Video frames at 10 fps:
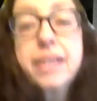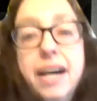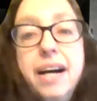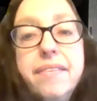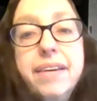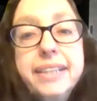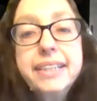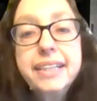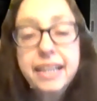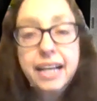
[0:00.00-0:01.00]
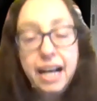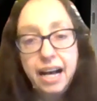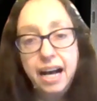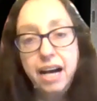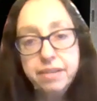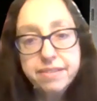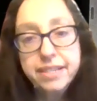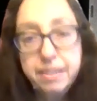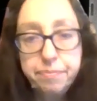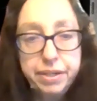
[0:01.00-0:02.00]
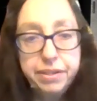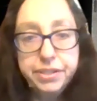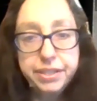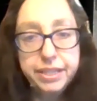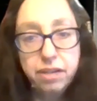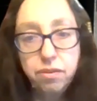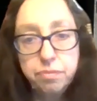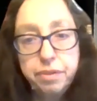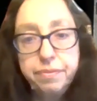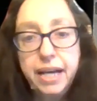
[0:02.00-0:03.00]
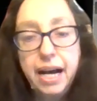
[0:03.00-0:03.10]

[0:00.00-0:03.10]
All right. How does it compare to the old movie?